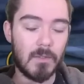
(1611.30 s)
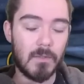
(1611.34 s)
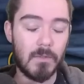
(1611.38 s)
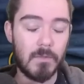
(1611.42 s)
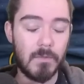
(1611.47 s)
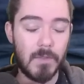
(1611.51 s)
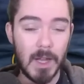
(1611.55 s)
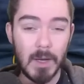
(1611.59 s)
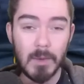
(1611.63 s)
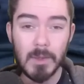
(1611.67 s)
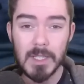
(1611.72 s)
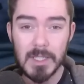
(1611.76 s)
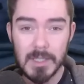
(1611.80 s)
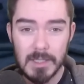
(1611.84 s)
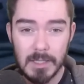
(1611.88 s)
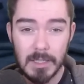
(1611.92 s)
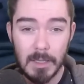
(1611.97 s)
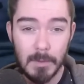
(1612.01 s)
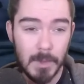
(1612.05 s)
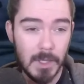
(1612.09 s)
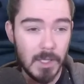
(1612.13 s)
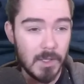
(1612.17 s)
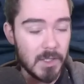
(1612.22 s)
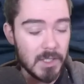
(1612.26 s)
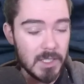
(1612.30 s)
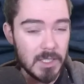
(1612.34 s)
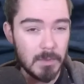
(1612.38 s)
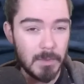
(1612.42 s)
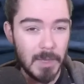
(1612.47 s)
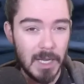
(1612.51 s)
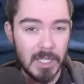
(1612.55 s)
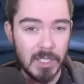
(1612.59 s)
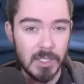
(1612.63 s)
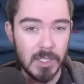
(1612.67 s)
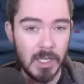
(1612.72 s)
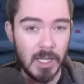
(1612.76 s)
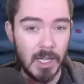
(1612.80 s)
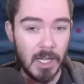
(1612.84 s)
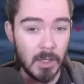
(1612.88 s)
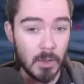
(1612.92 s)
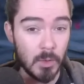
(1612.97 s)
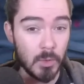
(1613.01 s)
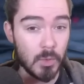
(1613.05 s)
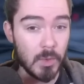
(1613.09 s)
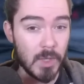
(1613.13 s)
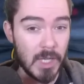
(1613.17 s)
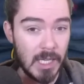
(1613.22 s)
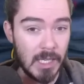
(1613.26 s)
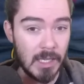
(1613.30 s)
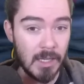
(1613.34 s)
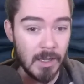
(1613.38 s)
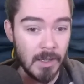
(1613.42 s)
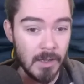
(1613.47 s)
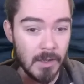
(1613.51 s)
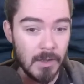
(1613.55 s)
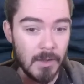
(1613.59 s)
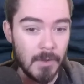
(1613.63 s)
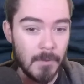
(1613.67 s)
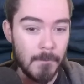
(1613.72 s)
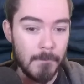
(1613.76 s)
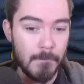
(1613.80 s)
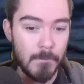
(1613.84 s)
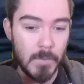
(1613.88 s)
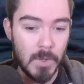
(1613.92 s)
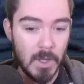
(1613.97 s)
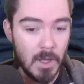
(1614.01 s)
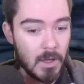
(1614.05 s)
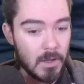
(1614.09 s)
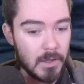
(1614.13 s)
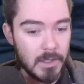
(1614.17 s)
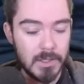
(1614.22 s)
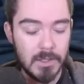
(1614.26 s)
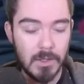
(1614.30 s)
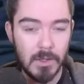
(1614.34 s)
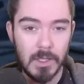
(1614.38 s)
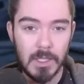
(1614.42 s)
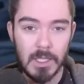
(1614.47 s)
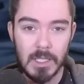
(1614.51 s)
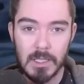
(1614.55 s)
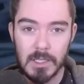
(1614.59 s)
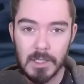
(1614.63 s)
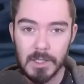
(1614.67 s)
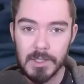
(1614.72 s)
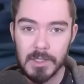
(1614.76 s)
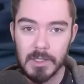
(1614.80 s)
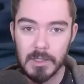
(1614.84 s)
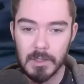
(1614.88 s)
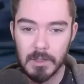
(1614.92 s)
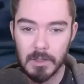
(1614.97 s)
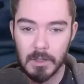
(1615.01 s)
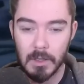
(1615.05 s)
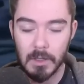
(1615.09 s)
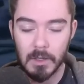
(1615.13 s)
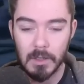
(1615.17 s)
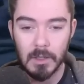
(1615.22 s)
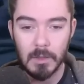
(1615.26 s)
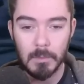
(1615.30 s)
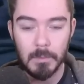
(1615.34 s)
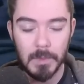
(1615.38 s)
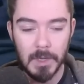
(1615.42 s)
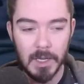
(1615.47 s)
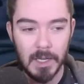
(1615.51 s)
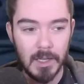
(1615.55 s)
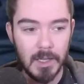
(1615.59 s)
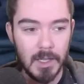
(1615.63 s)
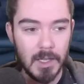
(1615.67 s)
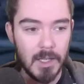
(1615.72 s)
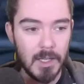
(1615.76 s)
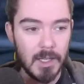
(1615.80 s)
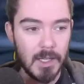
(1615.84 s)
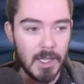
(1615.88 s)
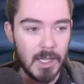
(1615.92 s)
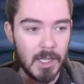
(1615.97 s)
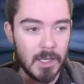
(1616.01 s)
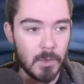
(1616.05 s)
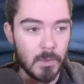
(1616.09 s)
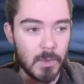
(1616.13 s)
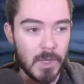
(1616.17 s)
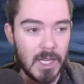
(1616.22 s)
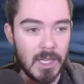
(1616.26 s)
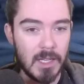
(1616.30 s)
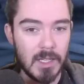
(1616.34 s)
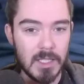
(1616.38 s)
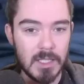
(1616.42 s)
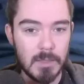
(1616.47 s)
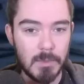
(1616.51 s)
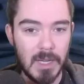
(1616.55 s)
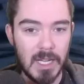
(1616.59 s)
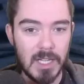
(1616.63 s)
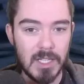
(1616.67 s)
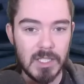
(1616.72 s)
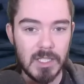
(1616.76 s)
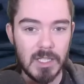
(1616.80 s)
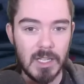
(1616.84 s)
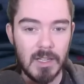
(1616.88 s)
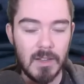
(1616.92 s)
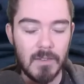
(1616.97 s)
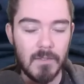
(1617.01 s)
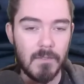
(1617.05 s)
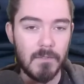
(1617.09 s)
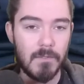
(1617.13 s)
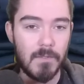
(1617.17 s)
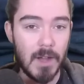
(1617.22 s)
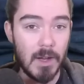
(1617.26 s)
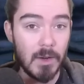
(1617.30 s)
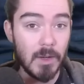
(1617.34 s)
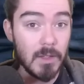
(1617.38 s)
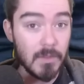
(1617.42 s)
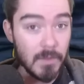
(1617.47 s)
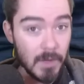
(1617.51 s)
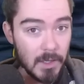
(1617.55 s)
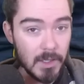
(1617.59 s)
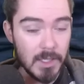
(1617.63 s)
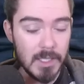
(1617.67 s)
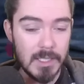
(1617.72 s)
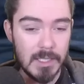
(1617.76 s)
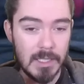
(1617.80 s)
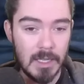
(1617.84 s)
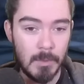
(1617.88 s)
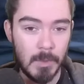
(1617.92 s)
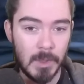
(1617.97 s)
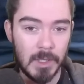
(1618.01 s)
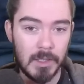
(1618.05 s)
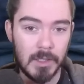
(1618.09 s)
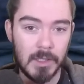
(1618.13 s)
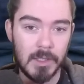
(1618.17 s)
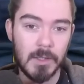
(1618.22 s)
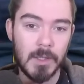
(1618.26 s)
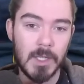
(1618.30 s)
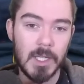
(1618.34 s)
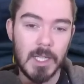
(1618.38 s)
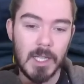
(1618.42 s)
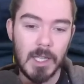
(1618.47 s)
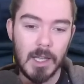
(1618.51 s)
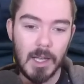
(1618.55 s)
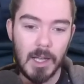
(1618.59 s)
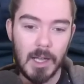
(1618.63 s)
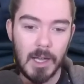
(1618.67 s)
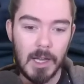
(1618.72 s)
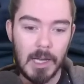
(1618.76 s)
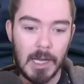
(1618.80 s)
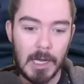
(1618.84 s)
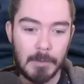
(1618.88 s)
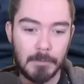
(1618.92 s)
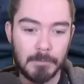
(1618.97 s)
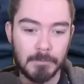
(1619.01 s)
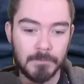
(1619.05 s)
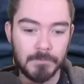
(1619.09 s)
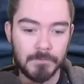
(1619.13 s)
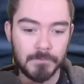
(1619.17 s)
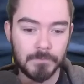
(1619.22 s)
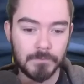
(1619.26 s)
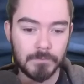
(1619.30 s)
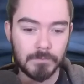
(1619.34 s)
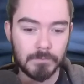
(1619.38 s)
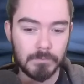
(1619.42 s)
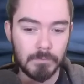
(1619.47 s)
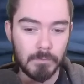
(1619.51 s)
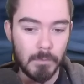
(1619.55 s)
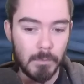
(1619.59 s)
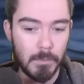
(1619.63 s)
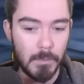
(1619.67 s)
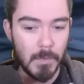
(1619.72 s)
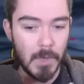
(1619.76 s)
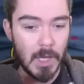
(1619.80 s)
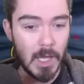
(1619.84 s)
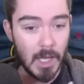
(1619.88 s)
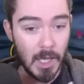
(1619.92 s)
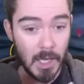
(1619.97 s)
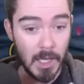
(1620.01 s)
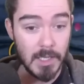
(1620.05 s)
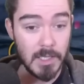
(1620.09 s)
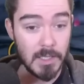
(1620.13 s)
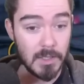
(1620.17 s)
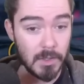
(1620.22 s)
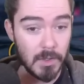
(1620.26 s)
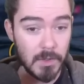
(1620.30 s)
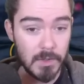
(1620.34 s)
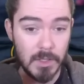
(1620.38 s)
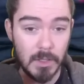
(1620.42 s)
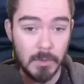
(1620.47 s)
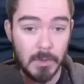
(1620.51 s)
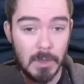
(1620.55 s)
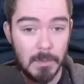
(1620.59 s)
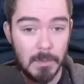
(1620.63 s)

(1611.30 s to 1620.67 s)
very similar, especially in Arena. Not as good in Dungeons at all, but in Arena especially, very, very similar. Um, and he's also going to be a